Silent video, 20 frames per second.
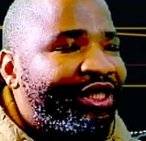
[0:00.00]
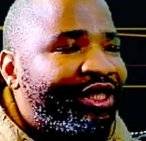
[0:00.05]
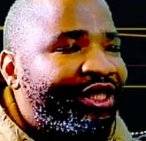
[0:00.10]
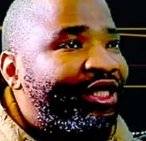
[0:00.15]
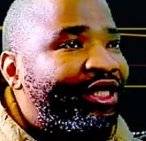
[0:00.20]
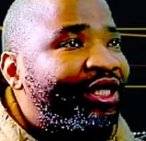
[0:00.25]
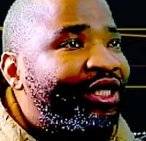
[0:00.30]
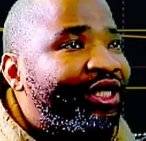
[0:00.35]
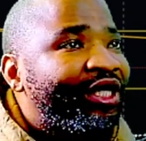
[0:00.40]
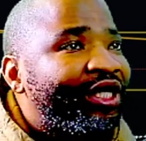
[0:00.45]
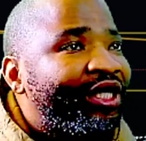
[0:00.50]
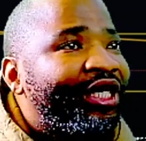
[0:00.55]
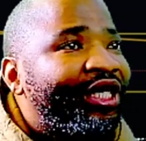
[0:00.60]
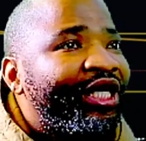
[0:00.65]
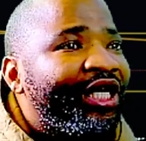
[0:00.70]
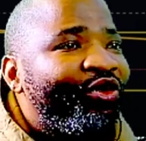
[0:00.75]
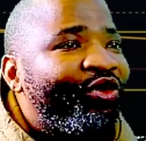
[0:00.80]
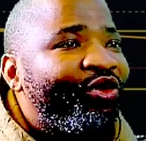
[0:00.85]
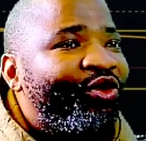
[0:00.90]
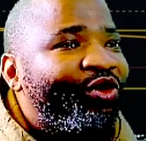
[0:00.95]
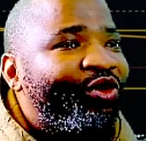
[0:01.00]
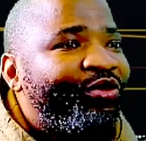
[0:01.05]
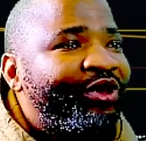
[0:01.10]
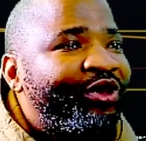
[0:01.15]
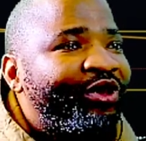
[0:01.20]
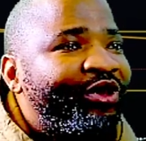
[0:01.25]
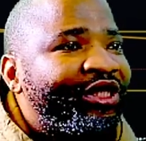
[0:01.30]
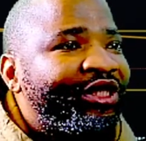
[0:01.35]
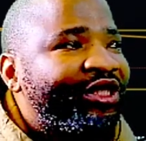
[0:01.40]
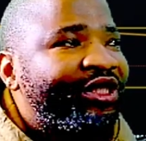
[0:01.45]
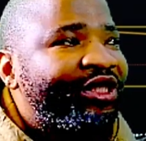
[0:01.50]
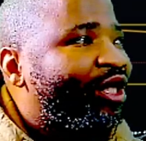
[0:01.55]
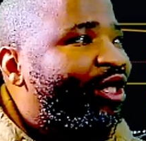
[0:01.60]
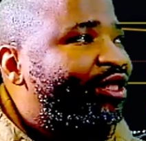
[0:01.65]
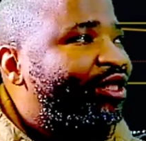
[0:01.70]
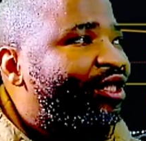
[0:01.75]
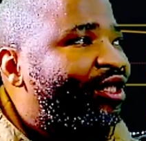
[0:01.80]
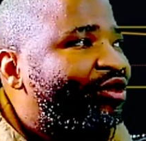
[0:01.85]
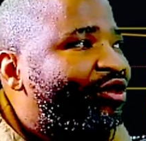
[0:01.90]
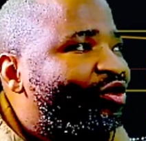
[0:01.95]
I hope this makes sense
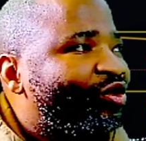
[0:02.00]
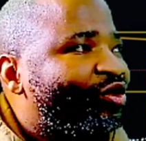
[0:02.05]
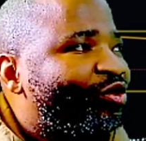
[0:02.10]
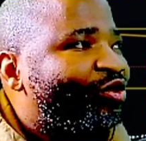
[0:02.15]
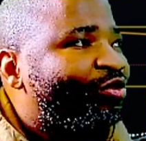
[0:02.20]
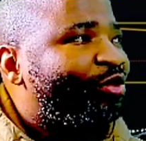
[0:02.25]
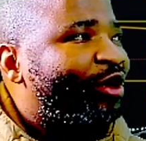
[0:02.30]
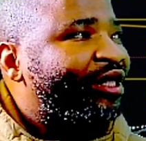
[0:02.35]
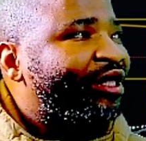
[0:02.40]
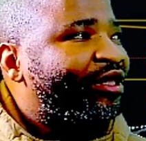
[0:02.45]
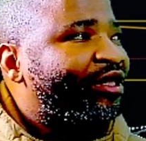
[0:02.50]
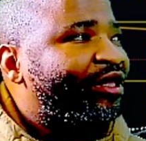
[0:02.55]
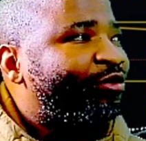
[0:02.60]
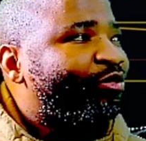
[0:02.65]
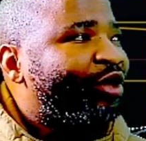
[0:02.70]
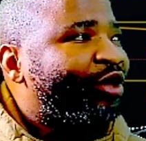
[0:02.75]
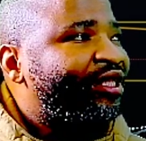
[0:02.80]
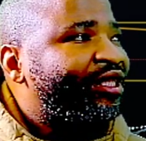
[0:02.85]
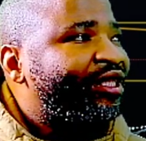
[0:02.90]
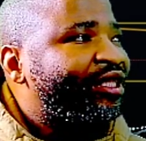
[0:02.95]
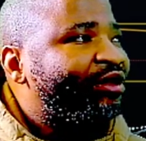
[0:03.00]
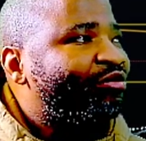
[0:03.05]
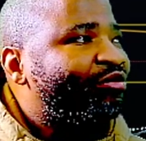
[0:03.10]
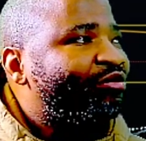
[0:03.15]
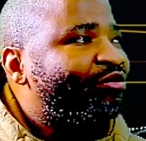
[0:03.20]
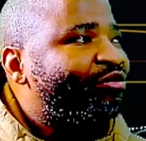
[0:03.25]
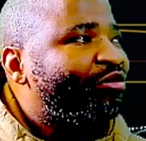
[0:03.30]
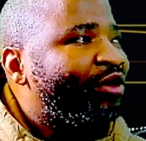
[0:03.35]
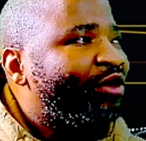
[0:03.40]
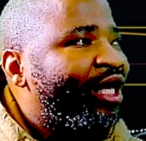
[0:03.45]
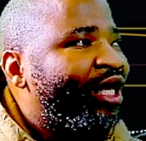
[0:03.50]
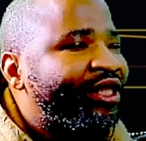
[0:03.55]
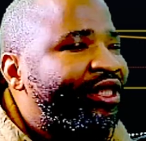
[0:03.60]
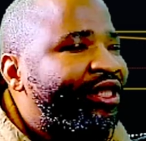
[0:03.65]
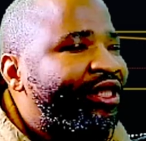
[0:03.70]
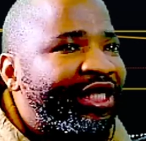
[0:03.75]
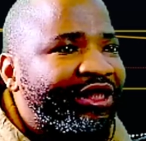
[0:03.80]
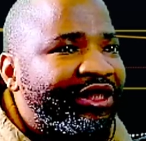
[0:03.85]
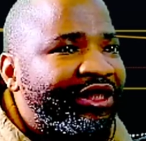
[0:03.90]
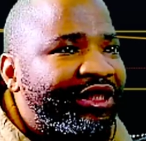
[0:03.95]
to you. But the price didn't make that
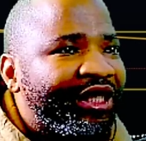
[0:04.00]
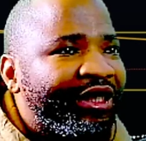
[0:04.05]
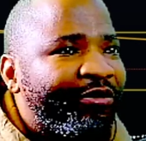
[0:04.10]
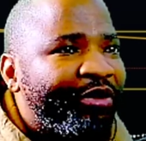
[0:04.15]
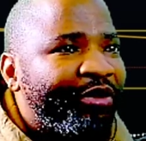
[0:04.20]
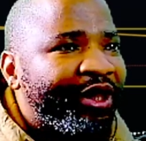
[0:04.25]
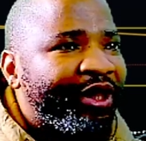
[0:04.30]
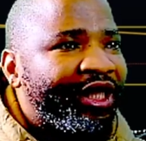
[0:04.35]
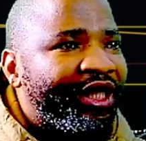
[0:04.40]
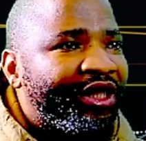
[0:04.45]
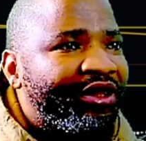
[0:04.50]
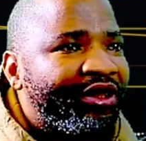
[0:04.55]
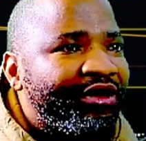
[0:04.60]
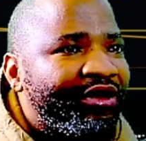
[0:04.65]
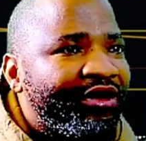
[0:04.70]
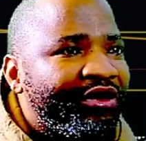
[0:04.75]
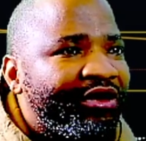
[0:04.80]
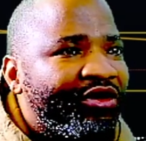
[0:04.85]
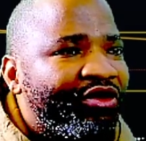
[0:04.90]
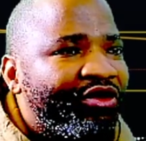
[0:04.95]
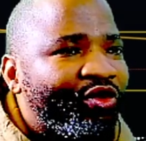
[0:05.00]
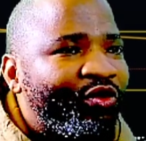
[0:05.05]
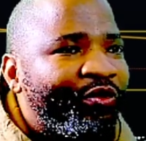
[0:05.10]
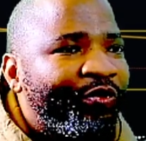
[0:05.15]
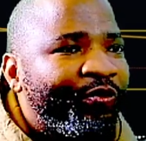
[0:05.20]
uh, breakthrough.